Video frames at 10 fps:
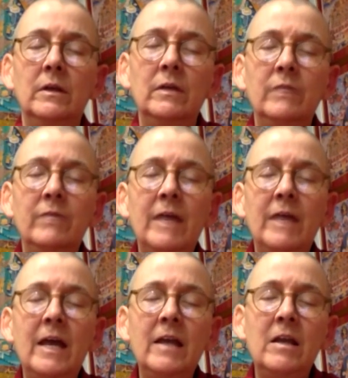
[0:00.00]
if I
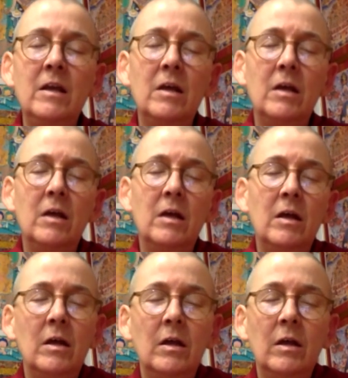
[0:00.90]
had
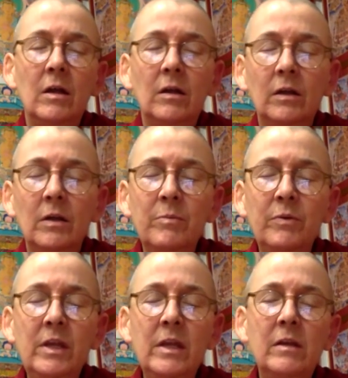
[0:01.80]

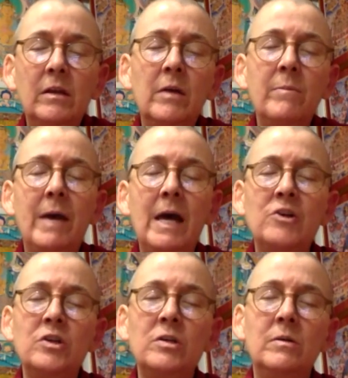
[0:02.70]
complete
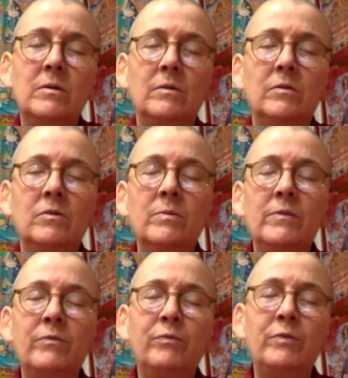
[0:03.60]
compassion to be
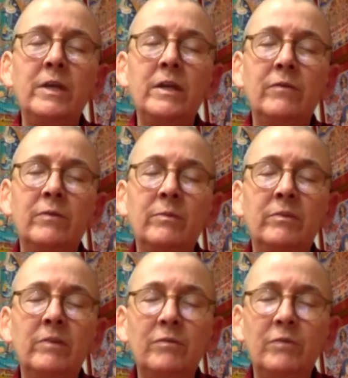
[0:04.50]
free from
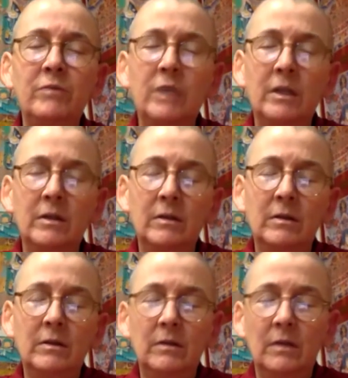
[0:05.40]
suffering
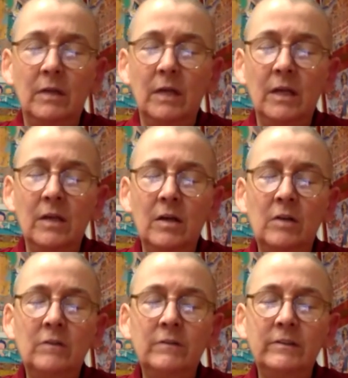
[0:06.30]
and all
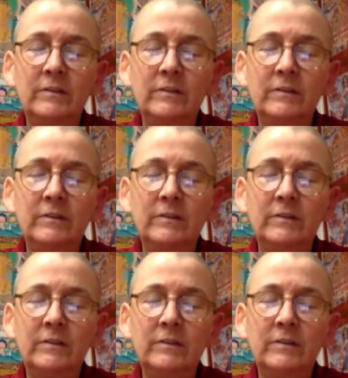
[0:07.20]
of its